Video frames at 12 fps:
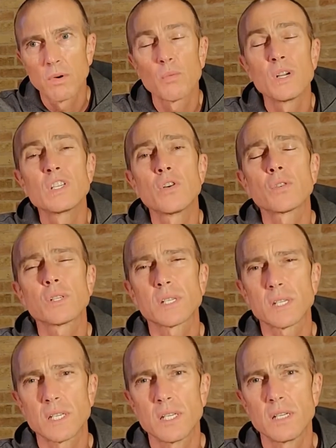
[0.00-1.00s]
but we don't
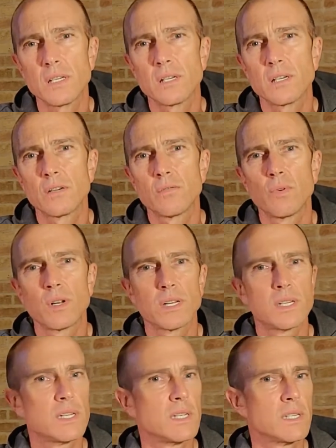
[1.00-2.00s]
see what
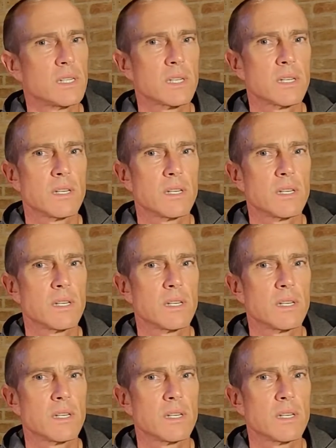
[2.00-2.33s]
it is